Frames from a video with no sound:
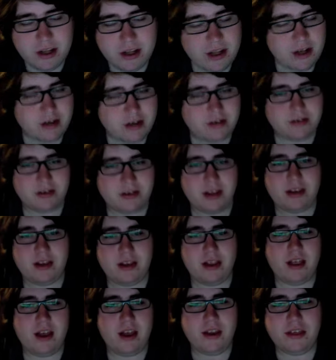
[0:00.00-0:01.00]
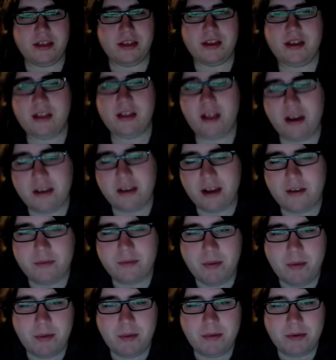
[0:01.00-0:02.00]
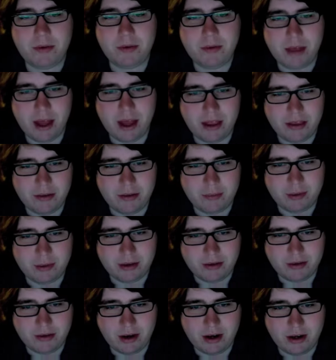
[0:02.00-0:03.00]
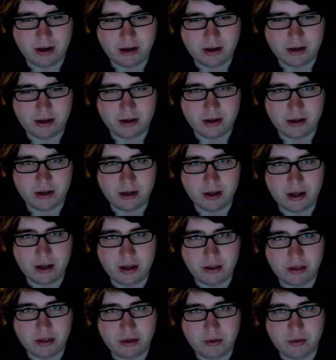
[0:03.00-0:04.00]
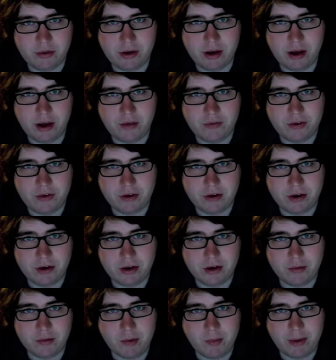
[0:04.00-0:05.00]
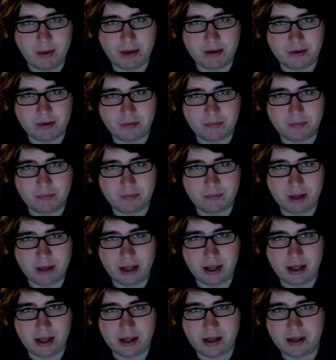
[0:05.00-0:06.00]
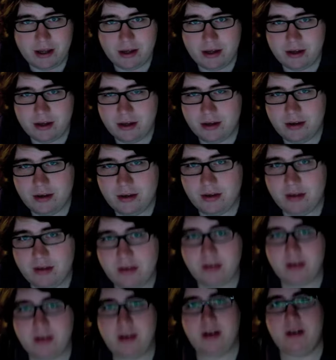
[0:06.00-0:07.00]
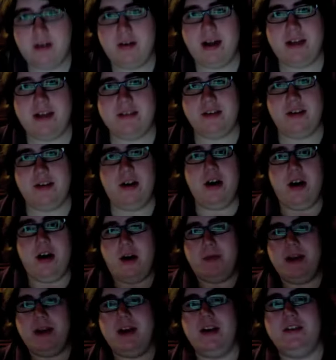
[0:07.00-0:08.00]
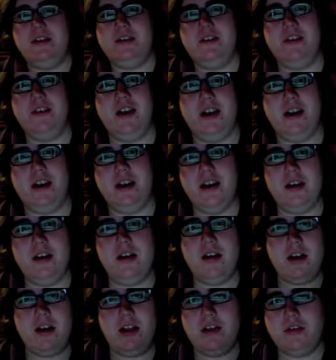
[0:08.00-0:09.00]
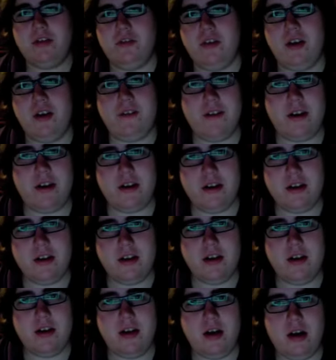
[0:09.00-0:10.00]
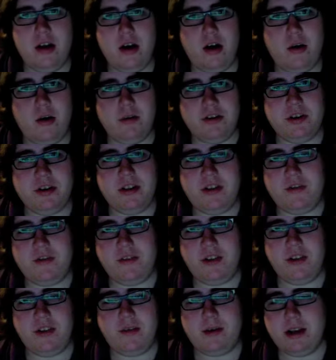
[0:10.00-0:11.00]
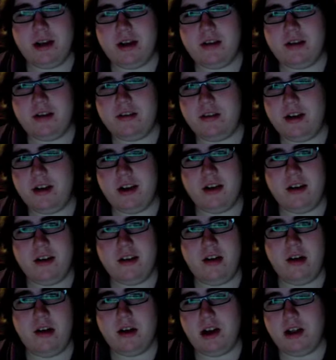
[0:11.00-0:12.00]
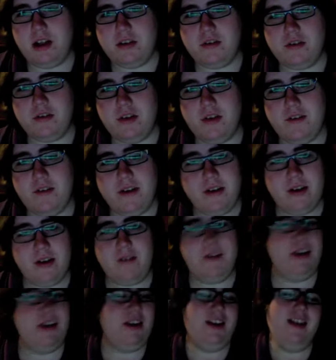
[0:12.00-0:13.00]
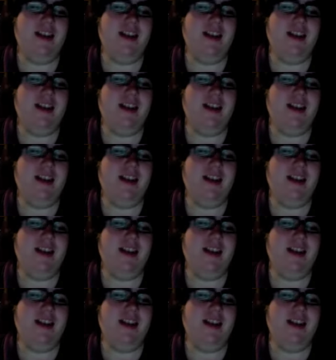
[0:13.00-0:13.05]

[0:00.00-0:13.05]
because a lot of times people will do that. They'll be trying to throw you off your momentum by, asking, oh, how many cards are in your hand? Oh, can I look through your graveyard? Oh, what you got on the field? How many cards in your hand? Oh, can I look through your graveyard? I mean,